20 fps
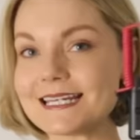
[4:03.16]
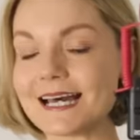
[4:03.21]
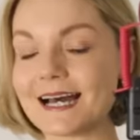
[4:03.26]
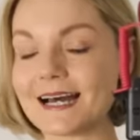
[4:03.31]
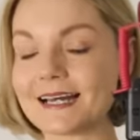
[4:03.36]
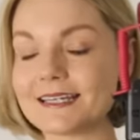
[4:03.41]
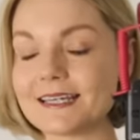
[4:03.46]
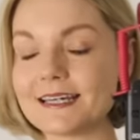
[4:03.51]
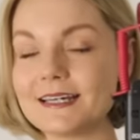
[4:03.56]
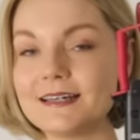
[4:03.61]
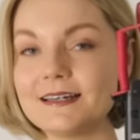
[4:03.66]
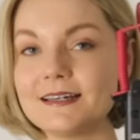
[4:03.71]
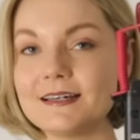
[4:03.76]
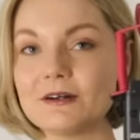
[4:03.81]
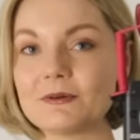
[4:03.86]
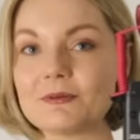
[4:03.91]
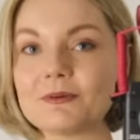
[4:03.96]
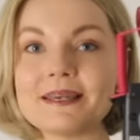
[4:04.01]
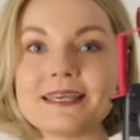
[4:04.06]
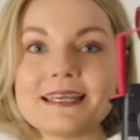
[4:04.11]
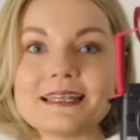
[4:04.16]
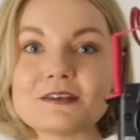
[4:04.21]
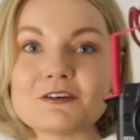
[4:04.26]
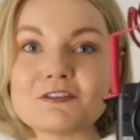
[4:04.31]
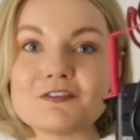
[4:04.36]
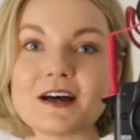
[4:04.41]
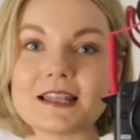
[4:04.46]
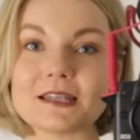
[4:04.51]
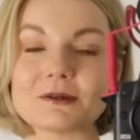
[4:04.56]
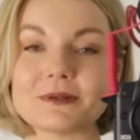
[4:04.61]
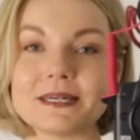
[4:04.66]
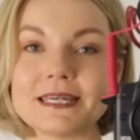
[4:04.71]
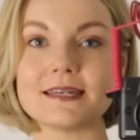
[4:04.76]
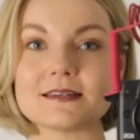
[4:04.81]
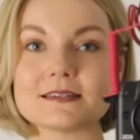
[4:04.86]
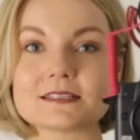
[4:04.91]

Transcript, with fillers: night. We love Halloween,